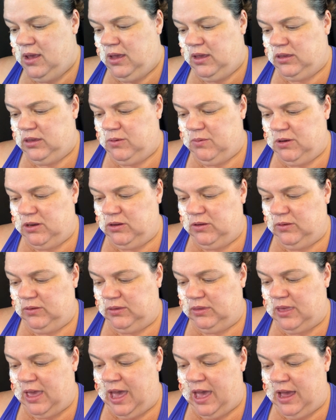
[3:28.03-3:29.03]
you would use
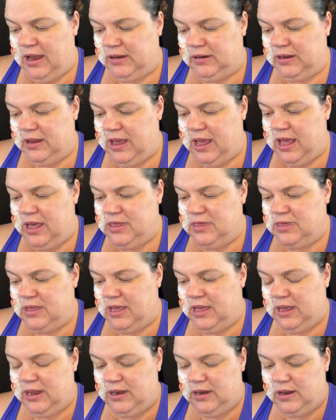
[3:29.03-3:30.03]
that. And
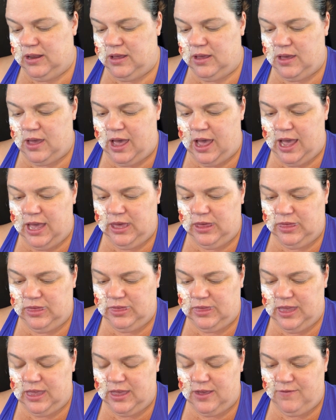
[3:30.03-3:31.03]
then I
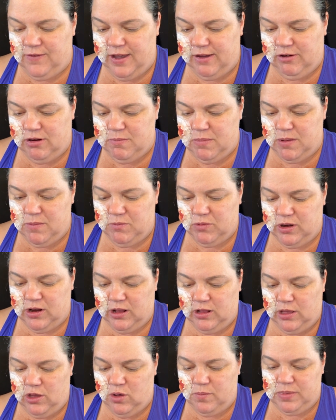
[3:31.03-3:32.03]
think if I remember in
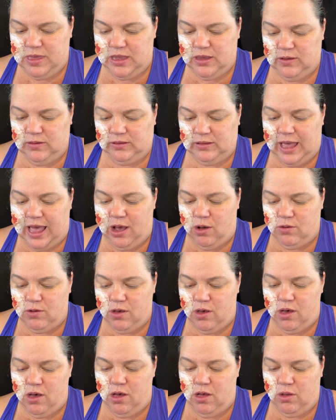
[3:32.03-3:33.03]
Glow Up, they use
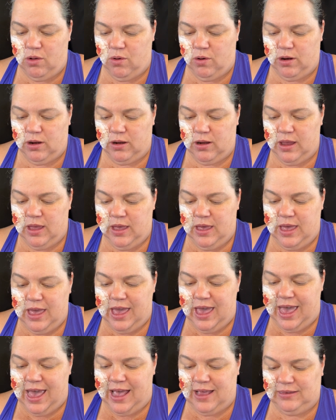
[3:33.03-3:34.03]
alcohol or
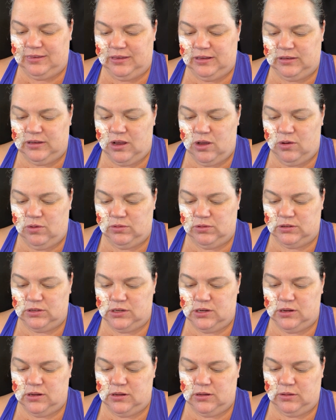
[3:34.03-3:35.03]
acetone
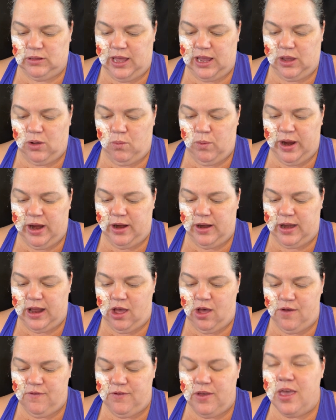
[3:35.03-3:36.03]
to like wear it
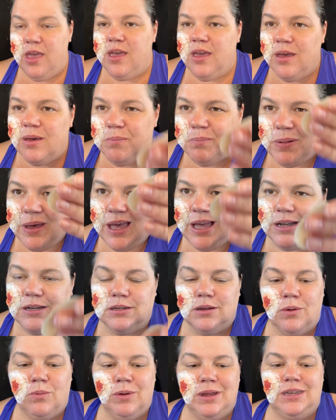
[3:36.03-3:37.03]
off. But
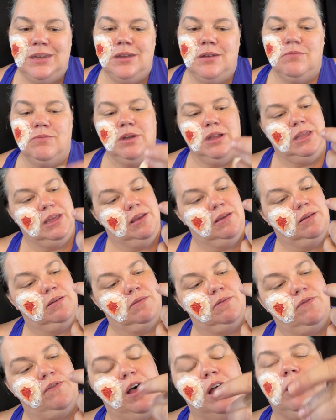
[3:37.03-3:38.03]
we didn't really
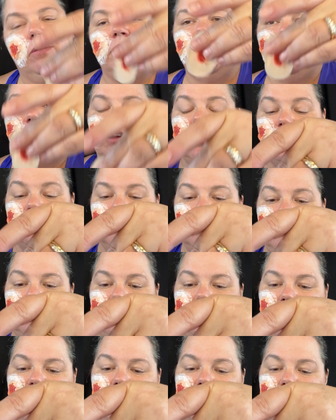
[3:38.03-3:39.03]
follow instructions
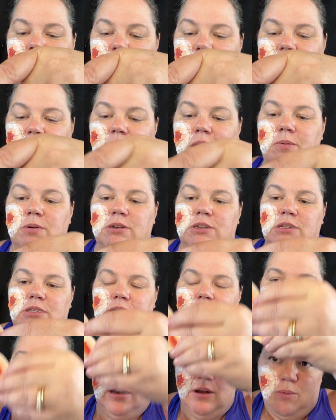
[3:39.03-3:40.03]
today. Today we're just
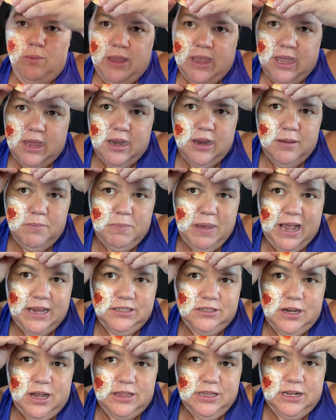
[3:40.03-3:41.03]
kind of winging it
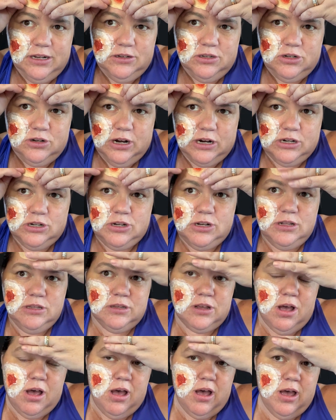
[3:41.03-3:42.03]
based on the instructions
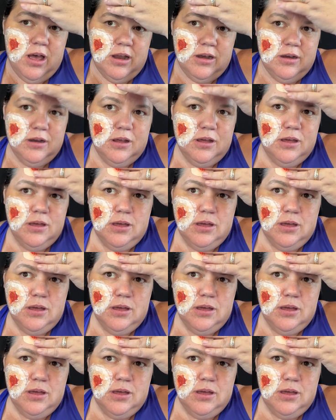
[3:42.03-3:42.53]
on